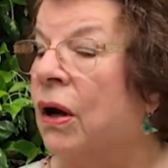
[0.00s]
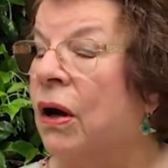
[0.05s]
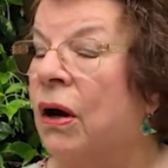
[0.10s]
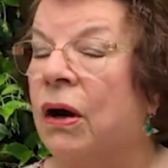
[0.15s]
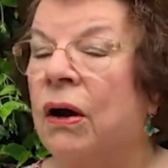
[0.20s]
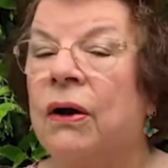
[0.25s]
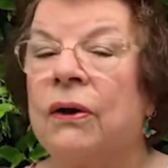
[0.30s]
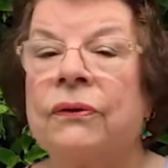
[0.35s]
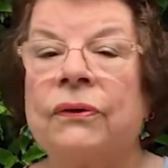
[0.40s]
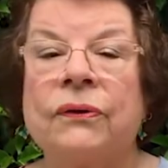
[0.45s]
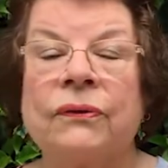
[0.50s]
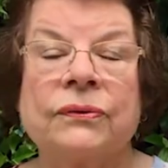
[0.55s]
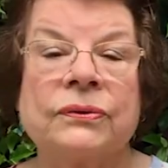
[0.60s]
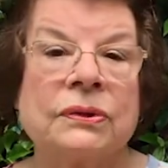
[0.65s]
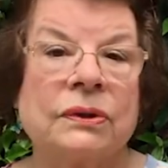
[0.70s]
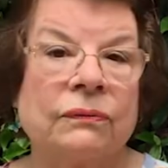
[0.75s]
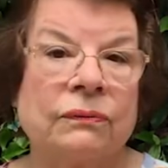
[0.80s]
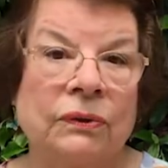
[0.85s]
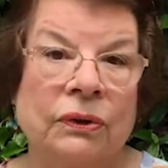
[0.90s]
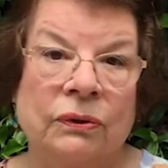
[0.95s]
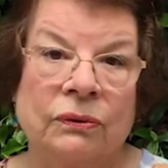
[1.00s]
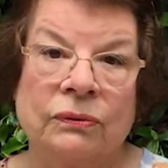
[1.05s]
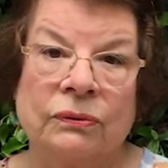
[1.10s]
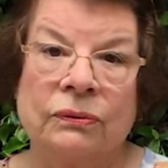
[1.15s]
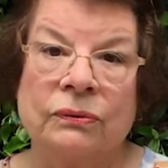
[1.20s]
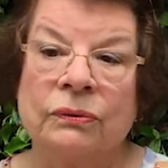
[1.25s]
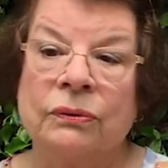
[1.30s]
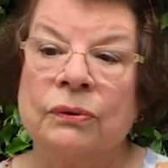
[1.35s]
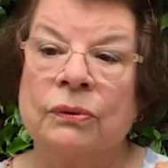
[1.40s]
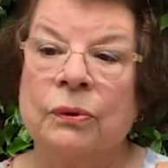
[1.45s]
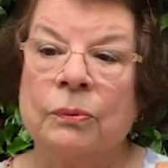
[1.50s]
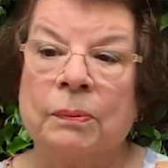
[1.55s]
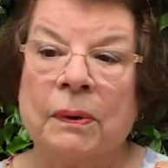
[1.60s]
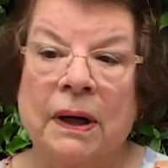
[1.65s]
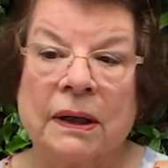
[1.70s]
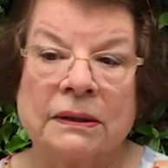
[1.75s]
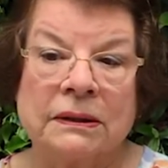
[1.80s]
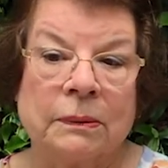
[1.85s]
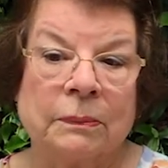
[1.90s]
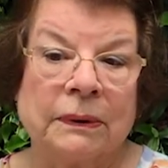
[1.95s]
all those of you who
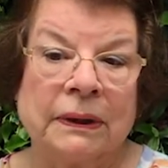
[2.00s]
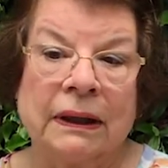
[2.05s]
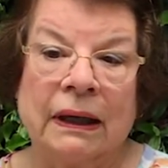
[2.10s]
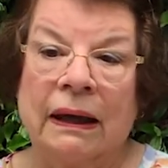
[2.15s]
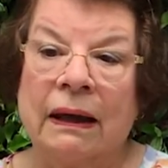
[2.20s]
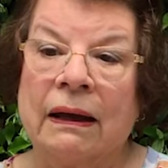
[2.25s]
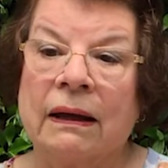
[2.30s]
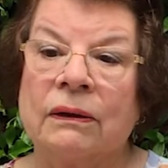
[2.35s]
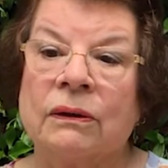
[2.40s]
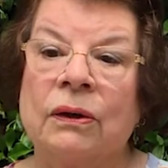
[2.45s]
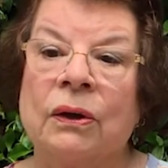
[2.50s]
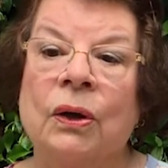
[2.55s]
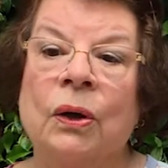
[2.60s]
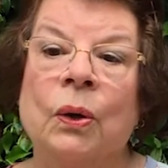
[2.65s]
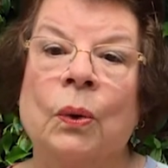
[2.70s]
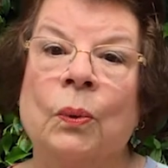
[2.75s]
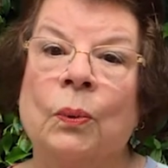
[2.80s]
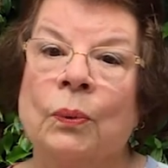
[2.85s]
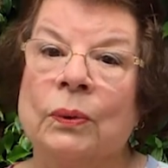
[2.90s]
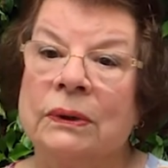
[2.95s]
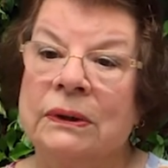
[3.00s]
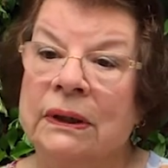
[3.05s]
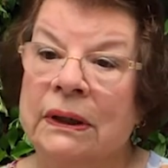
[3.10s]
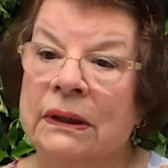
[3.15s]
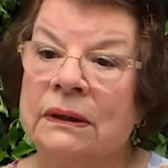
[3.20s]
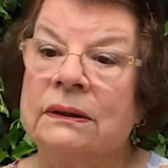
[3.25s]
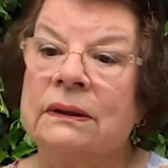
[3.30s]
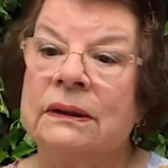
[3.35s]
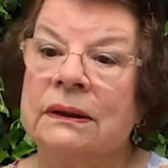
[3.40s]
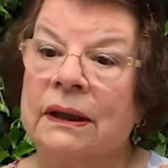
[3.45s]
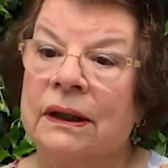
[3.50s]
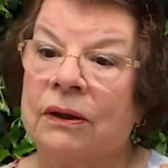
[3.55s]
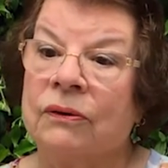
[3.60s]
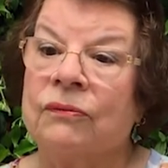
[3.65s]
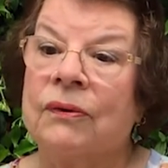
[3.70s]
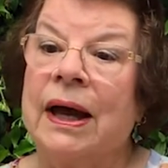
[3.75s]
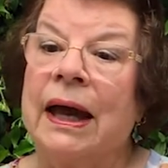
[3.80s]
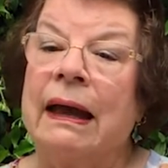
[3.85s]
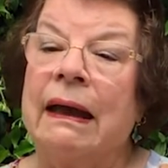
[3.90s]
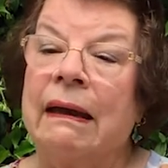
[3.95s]
possibly can will need to give
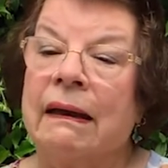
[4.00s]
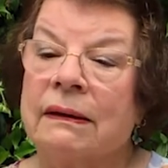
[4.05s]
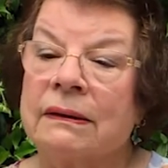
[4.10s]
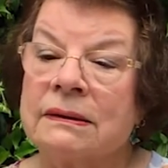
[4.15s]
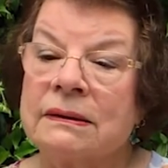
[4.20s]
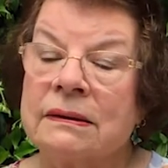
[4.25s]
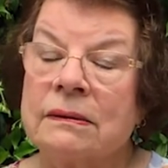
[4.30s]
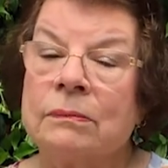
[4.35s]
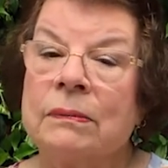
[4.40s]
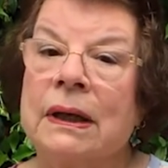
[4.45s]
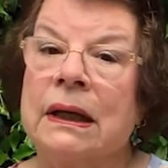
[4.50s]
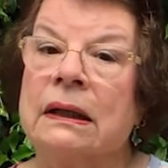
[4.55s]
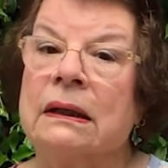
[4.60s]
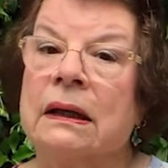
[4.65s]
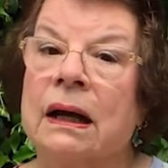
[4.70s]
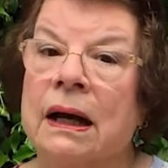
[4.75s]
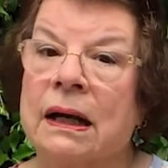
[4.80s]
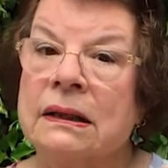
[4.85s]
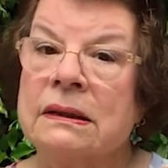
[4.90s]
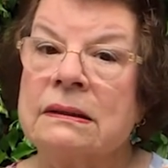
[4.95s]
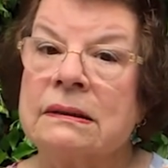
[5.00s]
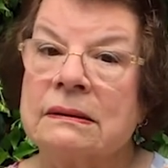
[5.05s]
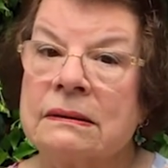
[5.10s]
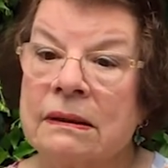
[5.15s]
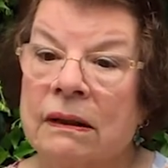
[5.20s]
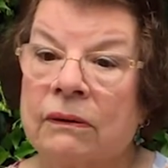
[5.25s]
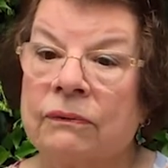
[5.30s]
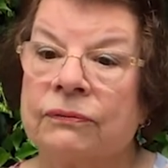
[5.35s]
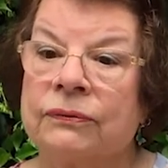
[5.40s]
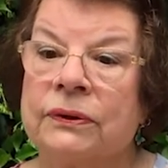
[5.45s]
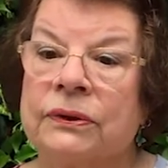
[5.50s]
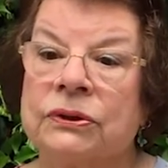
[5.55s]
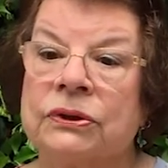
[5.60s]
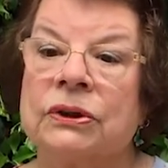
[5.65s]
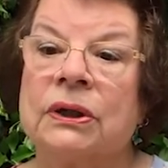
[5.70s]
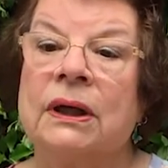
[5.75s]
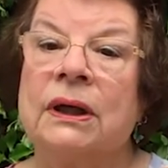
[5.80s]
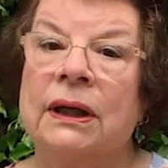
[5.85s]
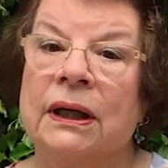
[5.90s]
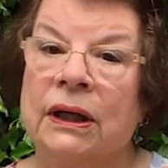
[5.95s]
a handsome and unselfish
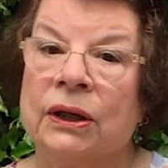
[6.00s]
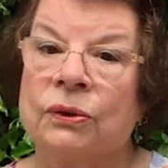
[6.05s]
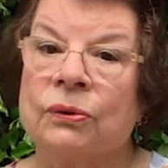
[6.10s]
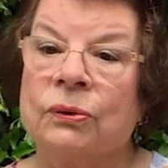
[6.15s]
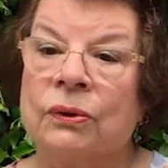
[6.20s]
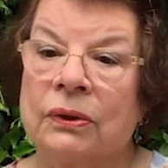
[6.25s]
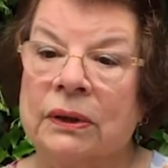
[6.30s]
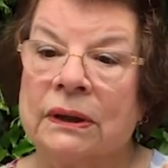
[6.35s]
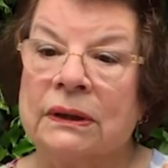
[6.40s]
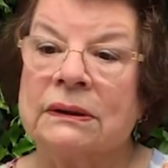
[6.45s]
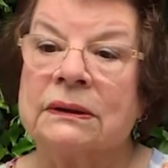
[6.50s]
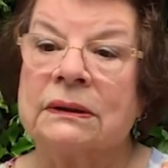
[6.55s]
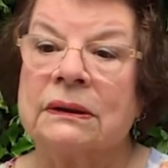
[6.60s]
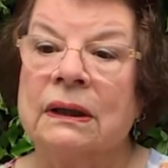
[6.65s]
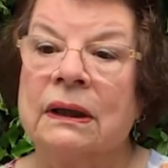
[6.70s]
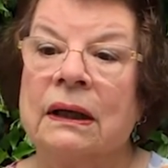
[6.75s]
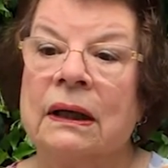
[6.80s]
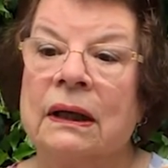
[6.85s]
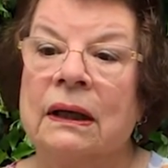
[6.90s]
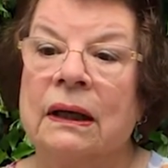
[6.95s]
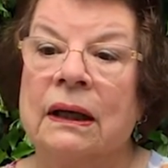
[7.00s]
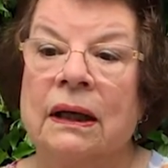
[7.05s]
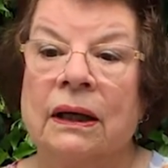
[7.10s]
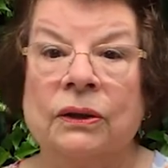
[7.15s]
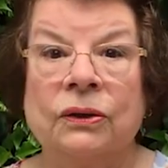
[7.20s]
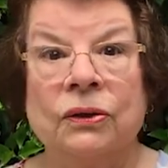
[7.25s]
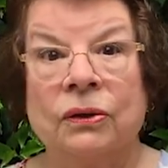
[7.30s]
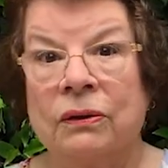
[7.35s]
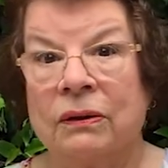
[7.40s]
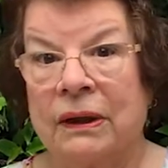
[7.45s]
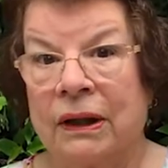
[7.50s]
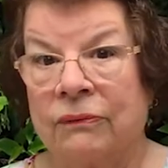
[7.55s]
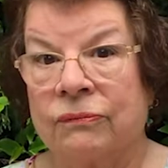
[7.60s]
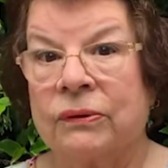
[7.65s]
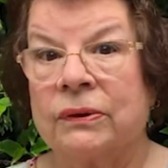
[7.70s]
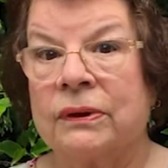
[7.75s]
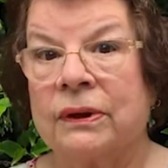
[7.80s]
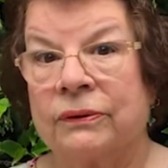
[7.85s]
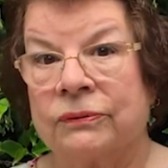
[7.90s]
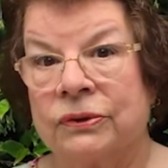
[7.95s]
increase in your
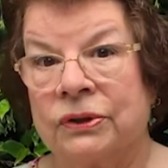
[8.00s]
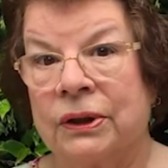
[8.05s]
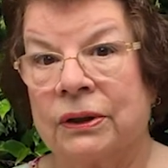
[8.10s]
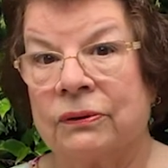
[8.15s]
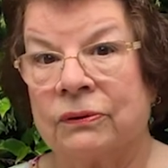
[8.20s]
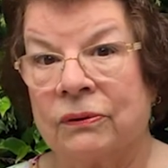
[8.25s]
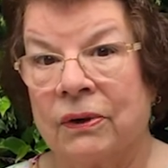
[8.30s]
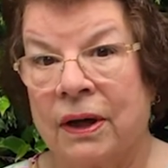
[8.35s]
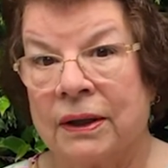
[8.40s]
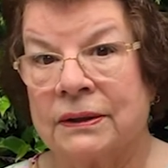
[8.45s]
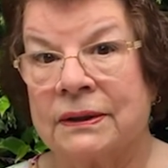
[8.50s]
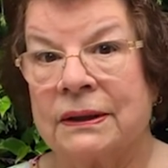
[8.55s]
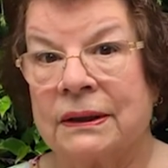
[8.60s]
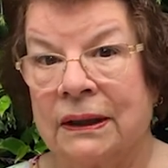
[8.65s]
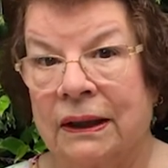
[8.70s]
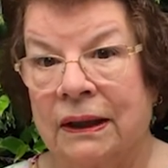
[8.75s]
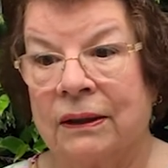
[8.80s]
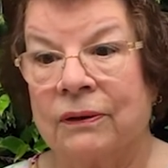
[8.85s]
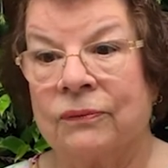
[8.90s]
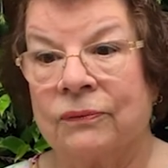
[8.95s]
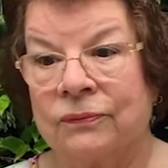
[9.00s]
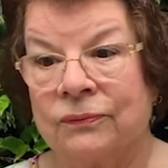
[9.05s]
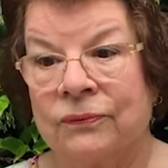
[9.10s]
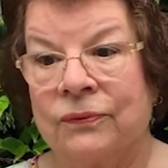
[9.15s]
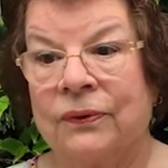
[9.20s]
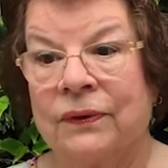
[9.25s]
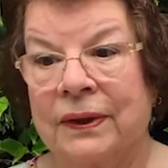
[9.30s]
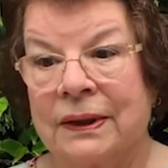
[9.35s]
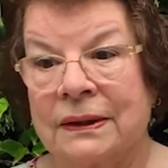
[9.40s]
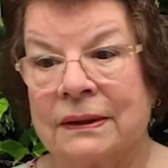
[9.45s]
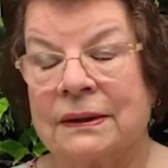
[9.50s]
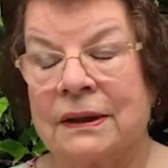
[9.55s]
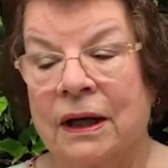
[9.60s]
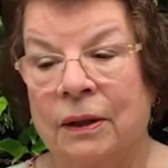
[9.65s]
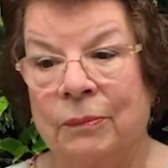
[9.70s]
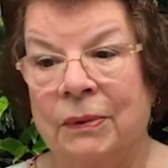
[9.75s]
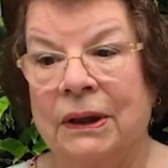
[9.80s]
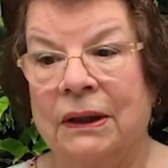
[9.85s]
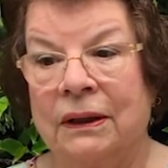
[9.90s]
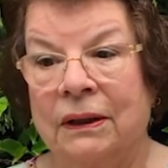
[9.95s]
level of generosity for this
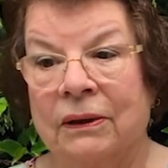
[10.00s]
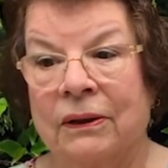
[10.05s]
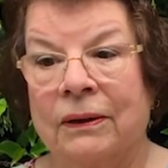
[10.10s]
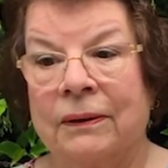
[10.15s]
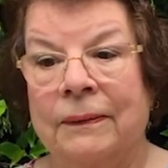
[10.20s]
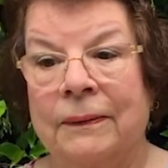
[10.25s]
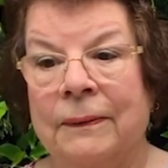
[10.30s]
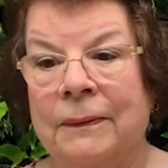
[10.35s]
coming year.